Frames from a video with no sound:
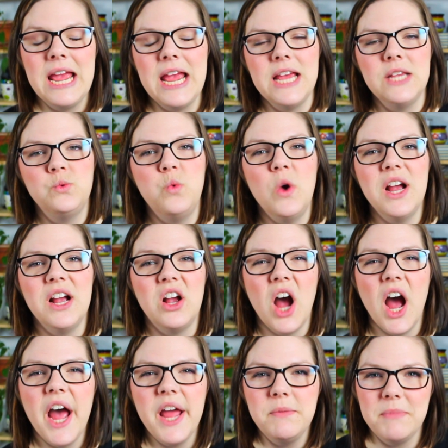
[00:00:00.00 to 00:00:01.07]
is what
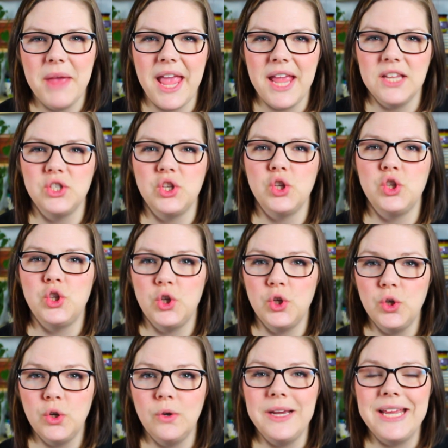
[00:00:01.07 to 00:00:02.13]
God makes
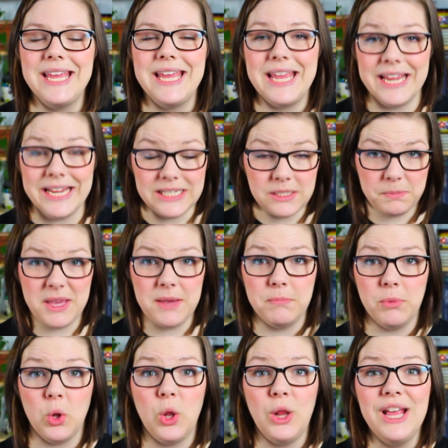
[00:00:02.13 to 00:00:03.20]
to His
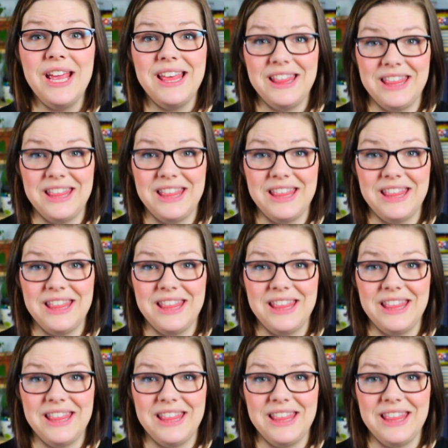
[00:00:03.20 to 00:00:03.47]
people,